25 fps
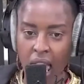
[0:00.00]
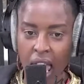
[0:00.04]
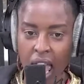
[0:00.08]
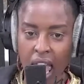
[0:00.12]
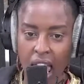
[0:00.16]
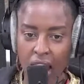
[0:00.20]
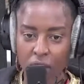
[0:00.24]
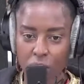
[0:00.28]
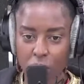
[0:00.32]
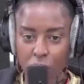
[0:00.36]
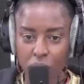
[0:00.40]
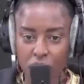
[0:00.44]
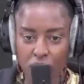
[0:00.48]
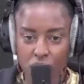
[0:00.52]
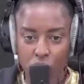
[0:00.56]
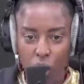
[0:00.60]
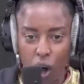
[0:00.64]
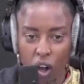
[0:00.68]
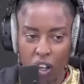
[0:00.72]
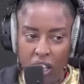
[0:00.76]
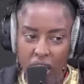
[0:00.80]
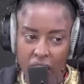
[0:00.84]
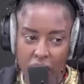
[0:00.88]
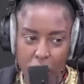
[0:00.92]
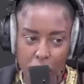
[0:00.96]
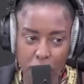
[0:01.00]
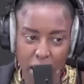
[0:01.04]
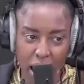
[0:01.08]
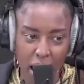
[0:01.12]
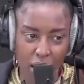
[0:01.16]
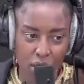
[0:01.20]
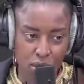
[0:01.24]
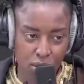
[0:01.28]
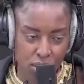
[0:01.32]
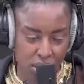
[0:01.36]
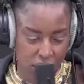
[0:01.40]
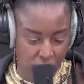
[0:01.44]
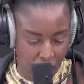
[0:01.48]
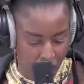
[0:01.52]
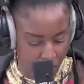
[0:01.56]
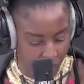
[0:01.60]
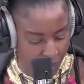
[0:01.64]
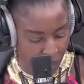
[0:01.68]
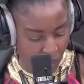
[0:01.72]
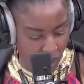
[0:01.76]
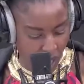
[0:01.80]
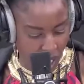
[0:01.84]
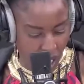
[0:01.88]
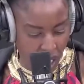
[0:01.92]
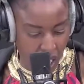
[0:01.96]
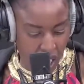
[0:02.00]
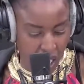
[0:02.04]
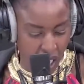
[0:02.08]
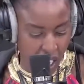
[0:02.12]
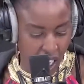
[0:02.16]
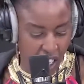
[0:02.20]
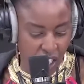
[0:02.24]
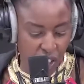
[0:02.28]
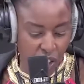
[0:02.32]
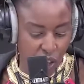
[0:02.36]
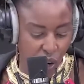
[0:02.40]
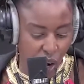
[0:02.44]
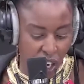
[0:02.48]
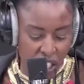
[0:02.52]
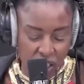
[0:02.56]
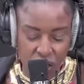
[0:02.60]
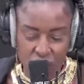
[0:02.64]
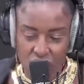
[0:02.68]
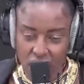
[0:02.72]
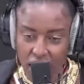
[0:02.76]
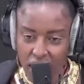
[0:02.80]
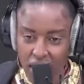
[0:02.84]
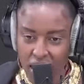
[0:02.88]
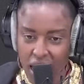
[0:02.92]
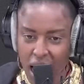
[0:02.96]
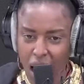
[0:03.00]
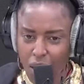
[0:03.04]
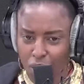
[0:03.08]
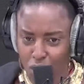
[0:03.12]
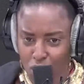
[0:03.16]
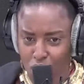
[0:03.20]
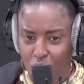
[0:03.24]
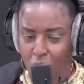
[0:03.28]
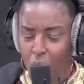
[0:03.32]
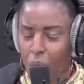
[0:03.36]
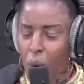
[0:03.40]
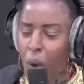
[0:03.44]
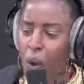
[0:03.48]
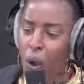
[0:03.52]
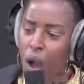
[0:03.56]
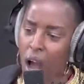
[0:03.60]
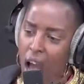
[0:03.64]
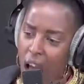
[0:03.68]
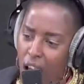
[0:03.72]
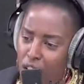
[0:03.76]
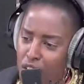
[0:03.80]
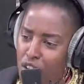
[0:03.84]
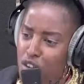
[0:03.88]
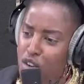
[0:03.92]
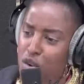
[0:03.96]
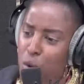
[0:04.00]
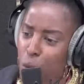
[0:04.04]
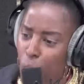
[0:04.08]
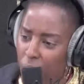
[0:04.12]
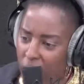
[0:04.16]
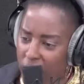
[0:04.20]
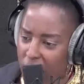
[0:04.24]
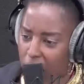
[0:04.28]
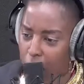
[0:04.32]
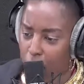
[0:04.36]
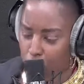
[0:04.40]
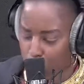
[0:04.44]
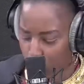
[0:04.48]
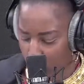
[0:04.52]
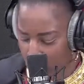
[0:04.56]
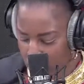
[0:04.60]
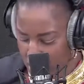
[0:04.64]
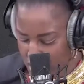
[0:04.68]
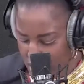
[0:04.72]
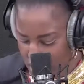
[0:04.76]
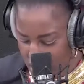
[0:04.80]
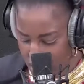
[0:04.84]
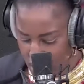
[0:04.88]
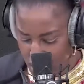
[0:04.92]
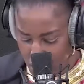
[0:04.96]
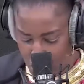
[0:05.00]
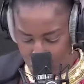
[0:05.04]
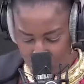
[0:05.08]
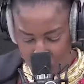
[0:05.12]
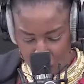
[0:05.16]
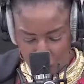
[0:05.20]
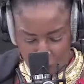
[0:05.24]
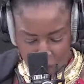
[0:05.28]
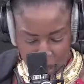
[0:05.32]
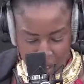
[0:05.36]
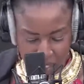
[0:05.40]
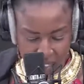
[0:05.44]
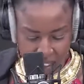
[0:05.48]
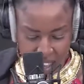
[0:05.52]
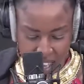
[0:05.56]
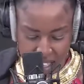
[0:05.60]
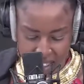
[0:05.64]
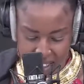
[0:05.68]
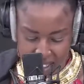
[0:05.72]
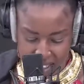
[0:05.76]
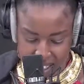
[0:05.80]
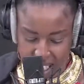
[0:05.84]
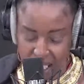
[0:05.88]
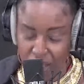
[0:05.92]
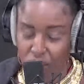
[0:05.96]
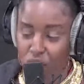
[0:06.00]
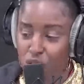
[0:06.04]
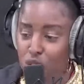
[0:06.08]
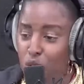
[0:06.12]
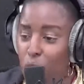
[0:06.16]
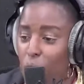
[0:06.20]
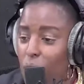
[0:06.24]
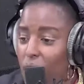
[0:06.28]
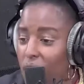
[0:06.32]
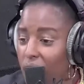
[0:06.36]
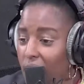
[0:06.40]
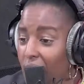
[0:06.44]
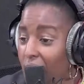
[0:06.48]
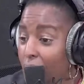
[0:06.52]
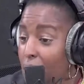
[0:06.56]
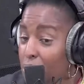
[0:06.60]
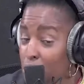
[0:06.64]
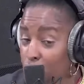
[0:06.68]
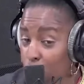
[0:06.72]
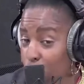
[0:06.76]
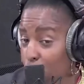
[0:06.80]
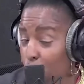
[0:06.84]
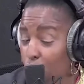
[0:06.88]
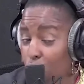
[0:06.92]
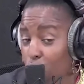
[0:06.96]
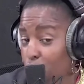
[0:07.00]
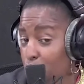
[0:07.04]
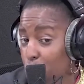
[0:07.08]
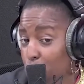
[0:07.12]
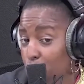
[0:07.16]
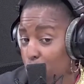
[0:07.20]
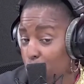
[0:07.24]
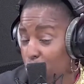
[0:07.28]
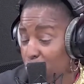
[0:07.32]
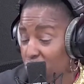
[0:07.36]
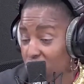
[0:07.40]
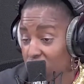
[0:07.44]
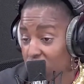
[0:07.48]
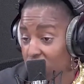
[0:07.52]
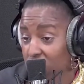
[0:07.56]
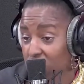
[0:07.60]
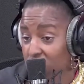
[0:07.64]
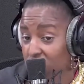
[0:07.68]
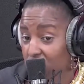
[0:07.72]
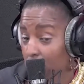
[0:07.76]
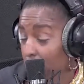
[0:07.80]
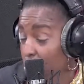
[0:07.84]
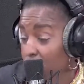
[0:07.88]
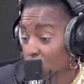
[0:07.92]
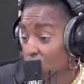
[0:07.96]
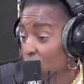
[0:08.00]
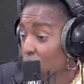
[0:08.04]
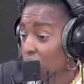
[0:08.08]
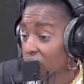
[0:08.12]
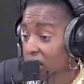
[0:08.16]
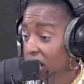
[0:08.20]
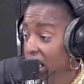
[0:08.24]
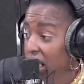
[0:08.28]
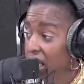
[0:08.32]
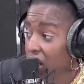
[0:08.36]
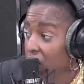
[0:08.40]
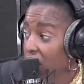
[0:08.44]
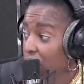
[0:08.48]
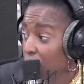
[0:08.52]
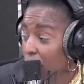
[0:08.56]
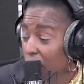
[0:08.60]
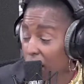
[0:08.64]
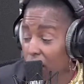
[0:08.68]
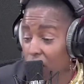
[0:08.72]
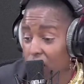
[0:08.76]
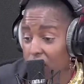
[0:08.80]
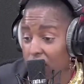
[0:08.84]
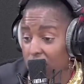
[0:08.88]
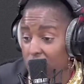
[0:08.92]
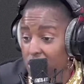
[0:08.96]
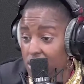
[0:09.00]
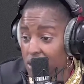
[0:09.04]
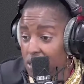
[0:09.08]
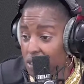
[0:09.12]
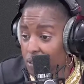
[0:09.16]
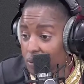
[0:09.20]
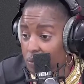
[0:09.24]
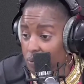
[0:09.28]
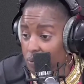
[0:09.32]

And we're talking about, you know, her journey. How did you wake up one day, Wamaitha, and decide, you know what, I'm just going to take care of abandoned kids?